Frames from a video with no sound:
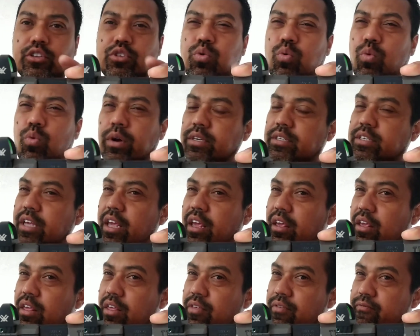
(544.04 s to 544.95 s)

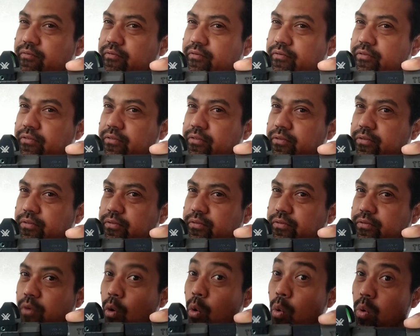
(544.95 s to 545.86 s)

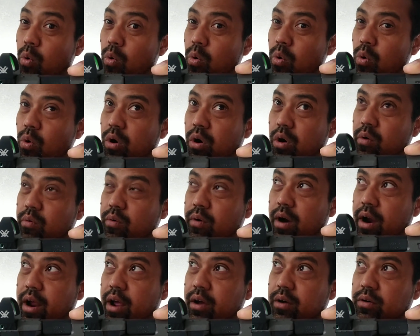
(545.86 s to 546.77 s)
24
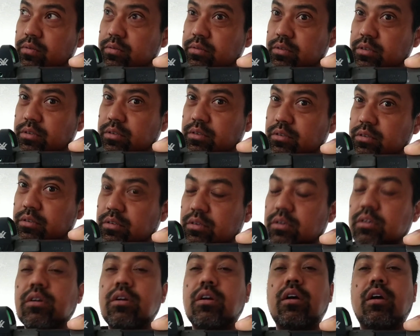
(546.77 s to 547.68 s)
rounds,
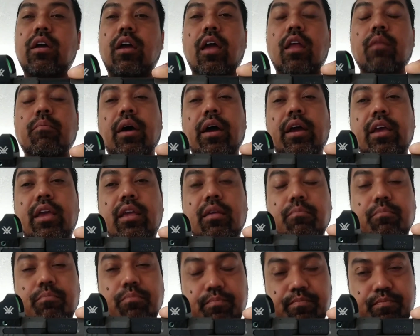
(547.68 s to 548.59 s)
and my
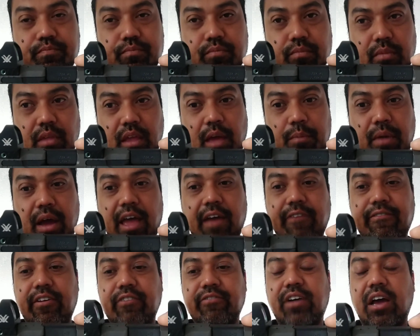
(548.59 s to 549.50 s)

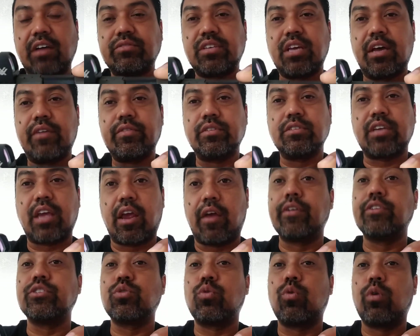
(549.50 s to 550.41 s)
FN57 is
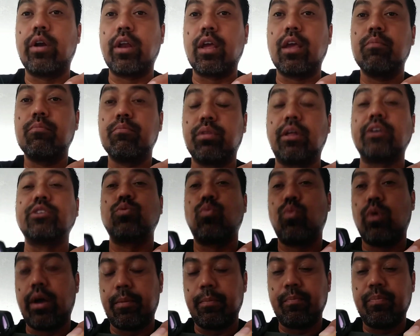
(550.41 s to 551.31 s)
carrying 20 plus
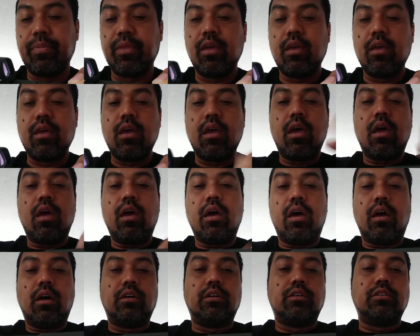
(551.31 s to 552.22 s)
1.
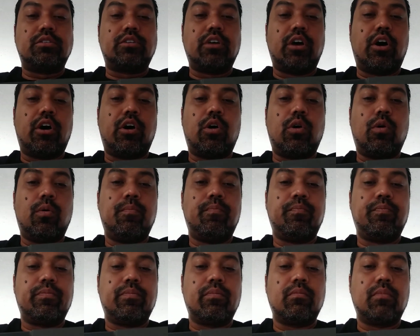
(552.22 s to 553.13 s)
So
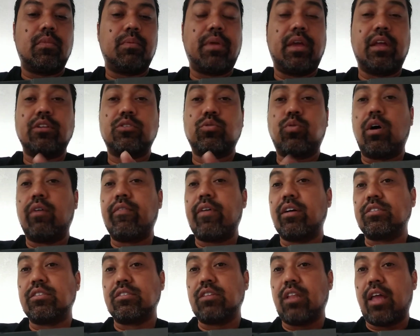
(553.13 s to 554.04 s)
being 12
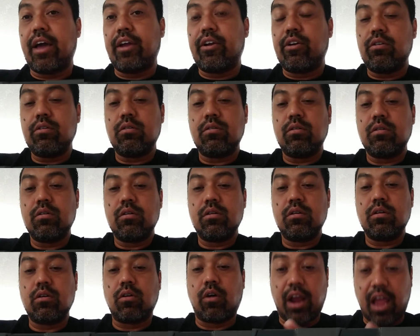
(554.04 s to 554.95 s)
ounces lighter,
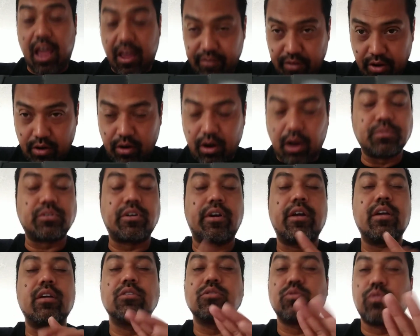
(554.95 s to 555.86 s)
or heavier,
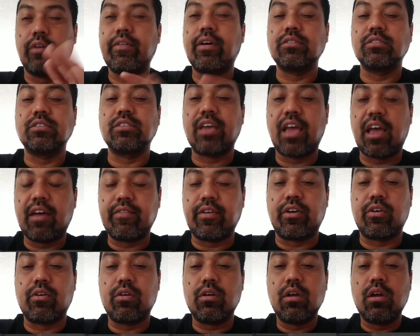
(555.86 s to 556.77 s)
12 ounces
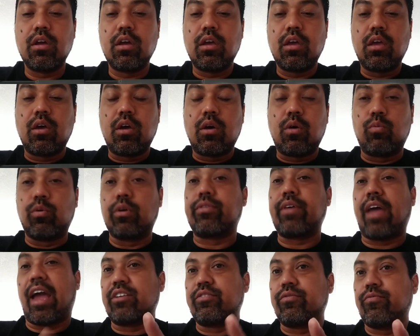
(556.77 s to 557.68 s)
heavier with
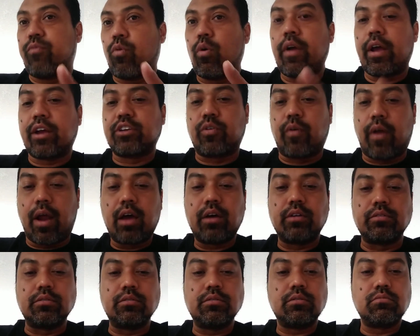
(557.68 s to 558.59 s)
4 extra
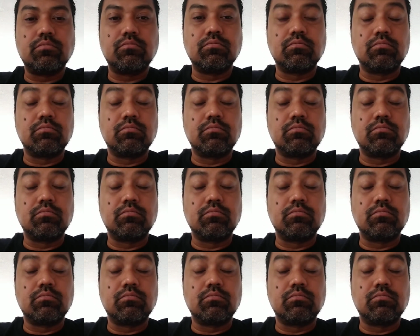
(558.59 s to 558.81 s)
rounds,